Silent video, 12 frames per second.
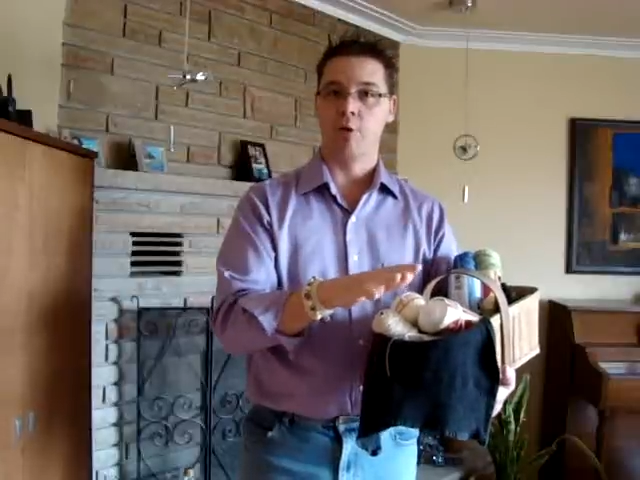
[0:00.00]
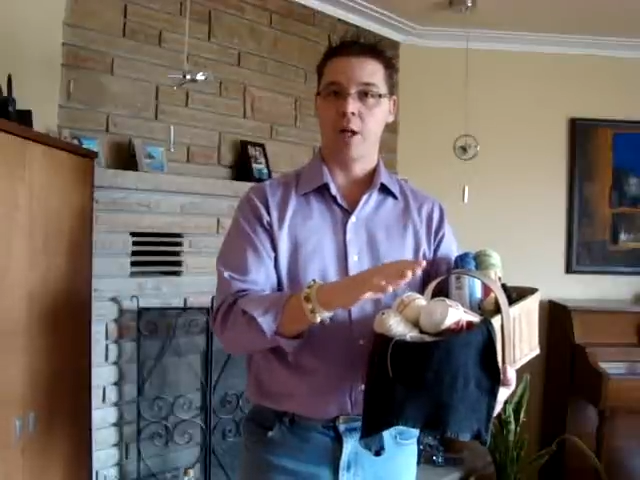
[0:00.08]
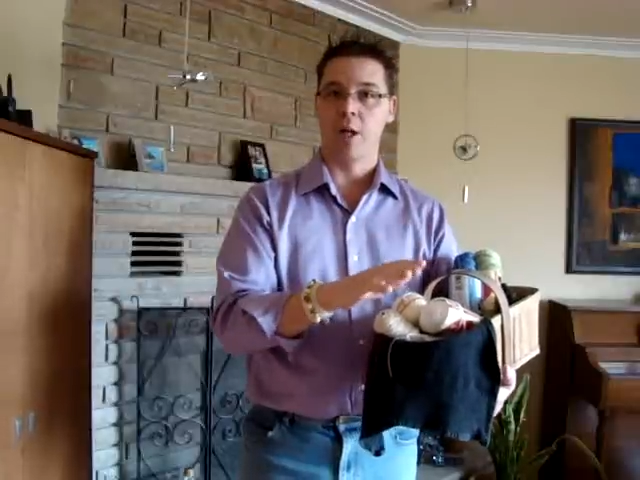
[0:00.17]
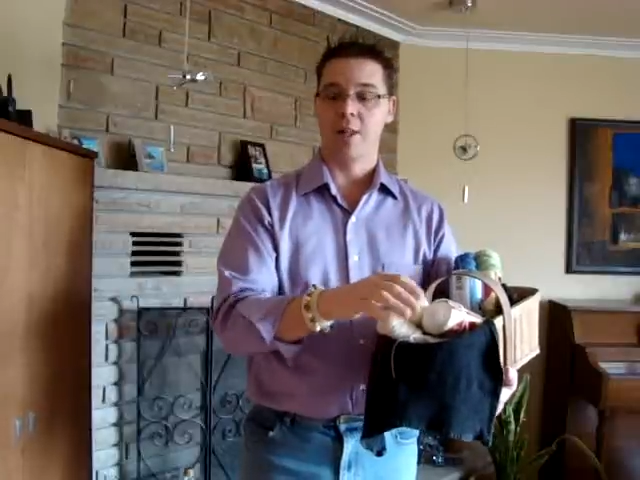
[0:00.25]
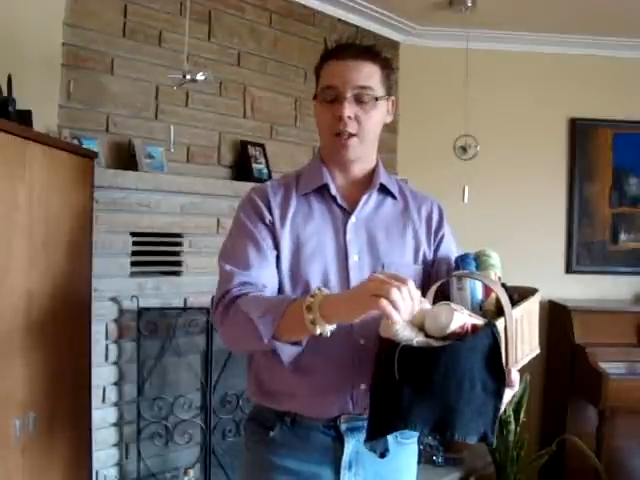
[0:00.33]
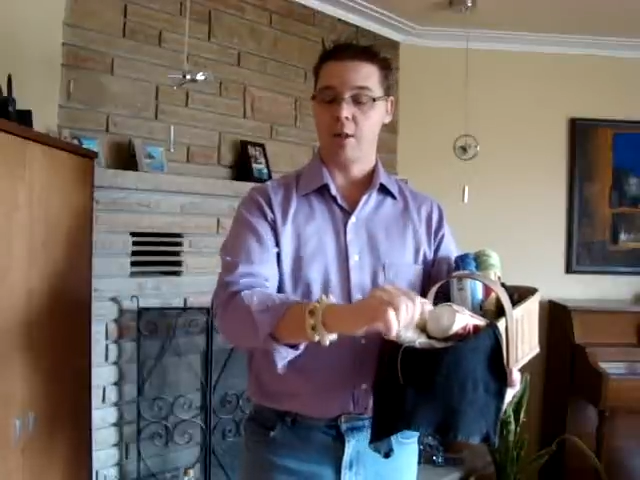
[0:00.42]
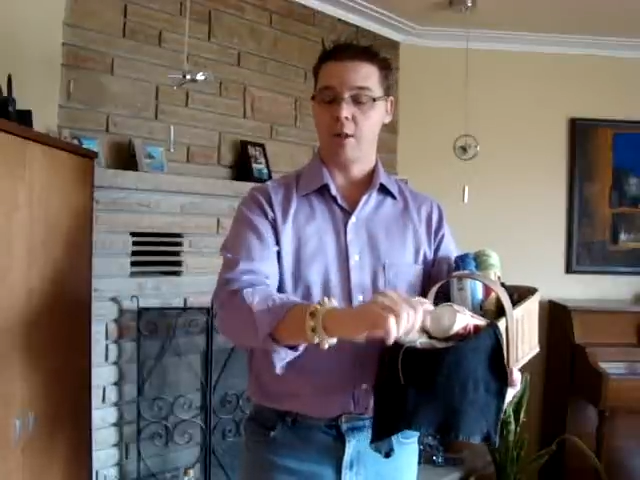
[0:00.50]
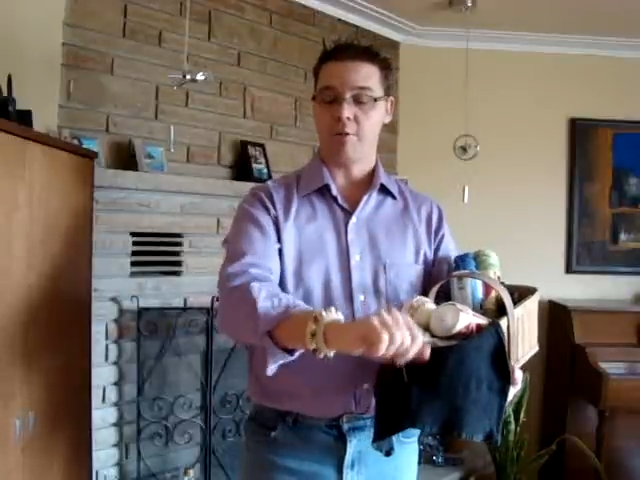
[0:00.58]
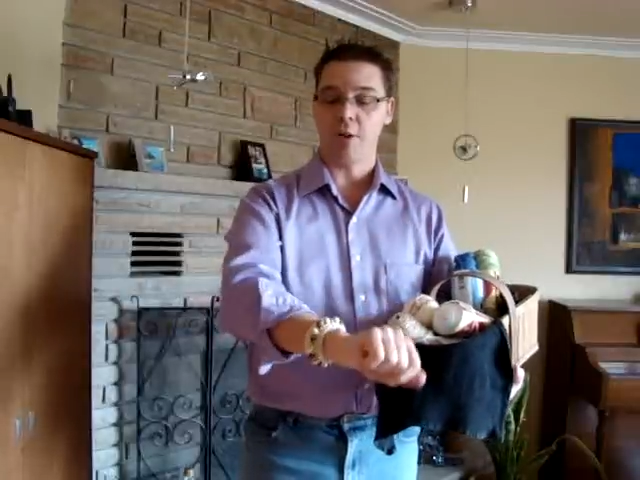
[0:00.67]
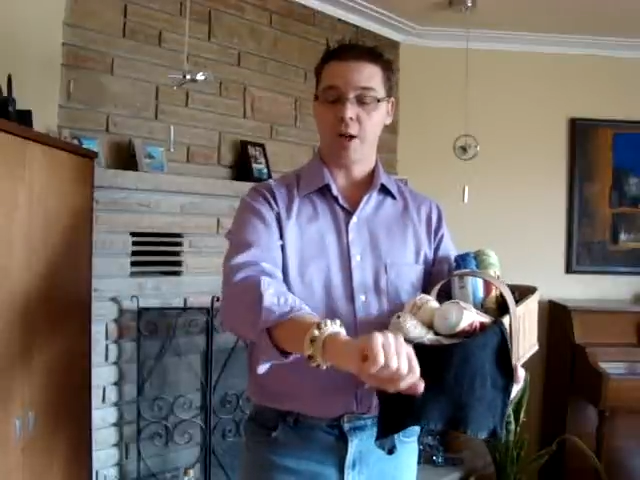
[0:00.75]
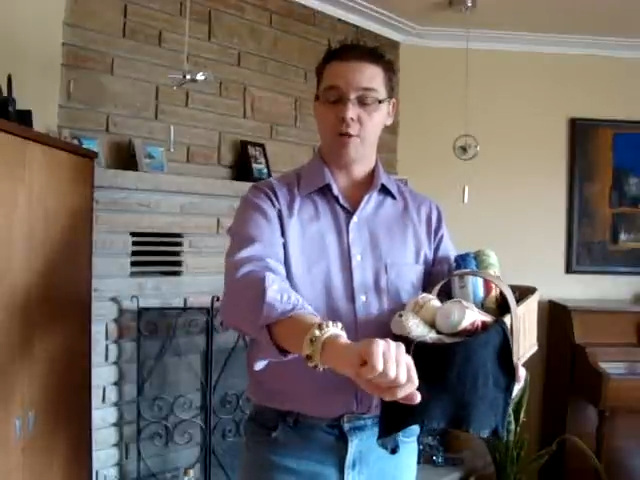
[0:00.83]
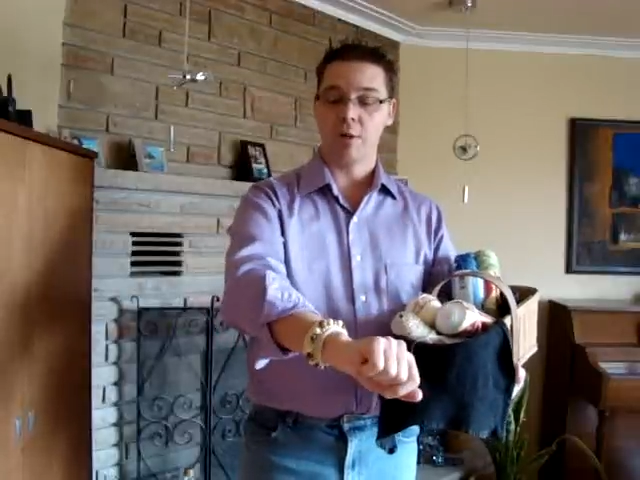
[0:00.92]
great thing. Your
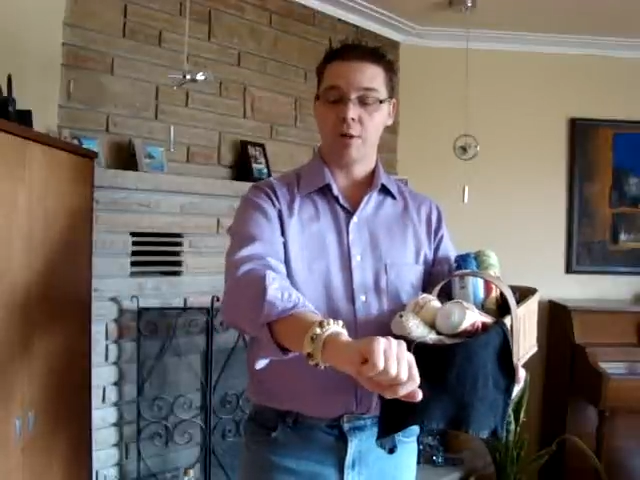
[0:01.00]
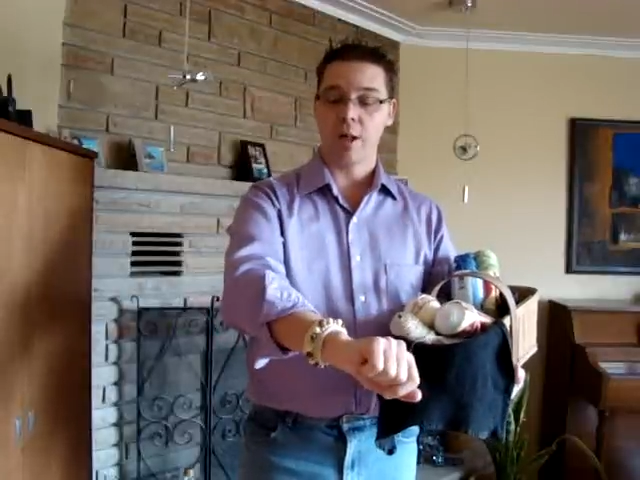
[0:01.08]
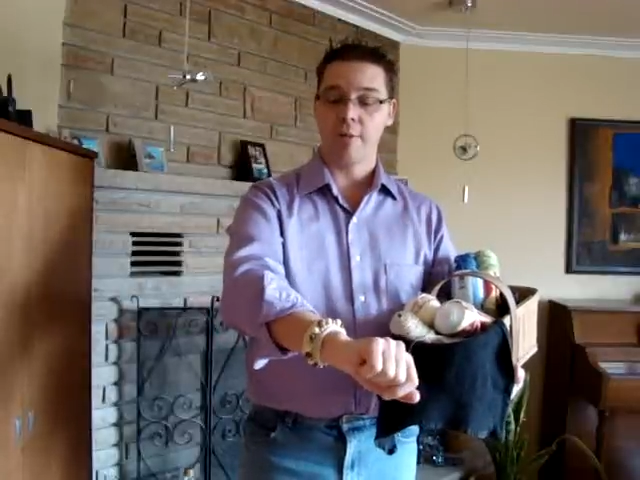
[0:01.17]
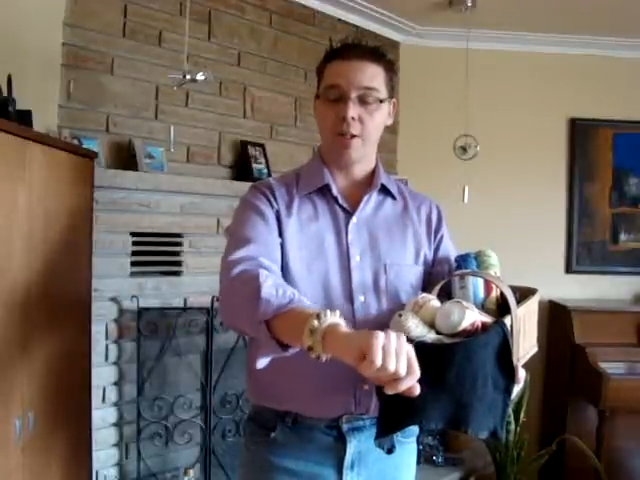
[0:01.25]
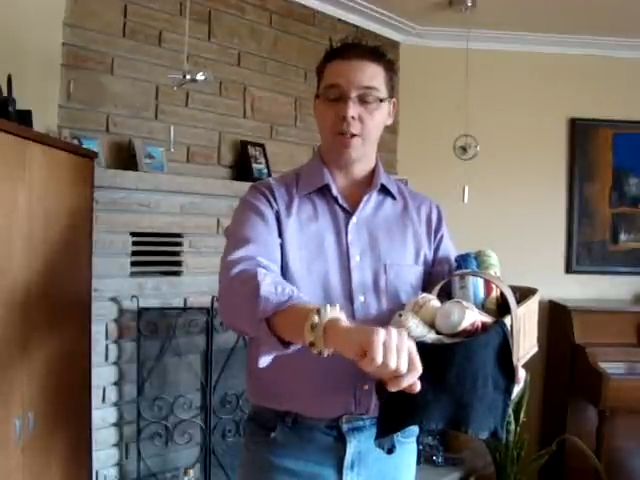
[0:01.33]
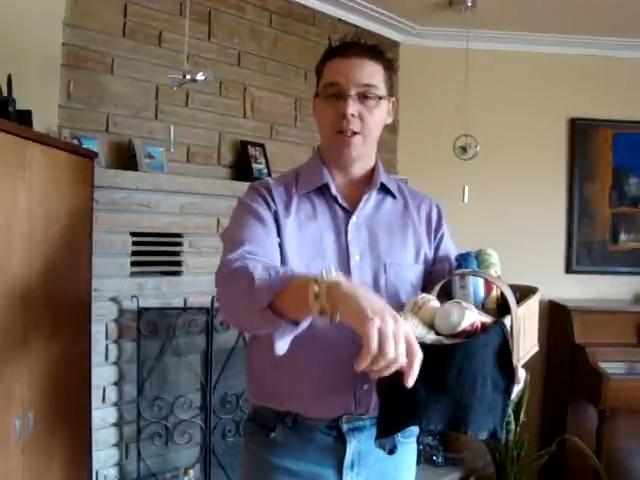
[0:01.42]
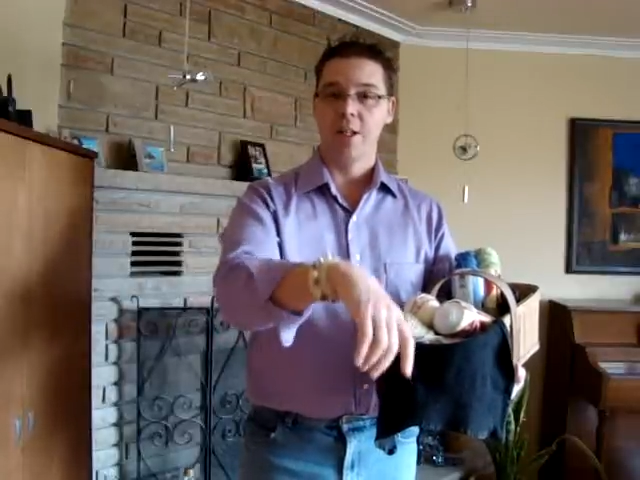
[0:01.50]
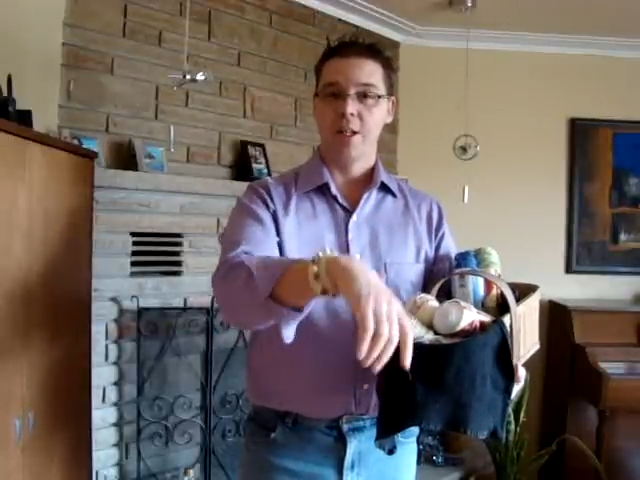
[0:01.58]
friends will love it.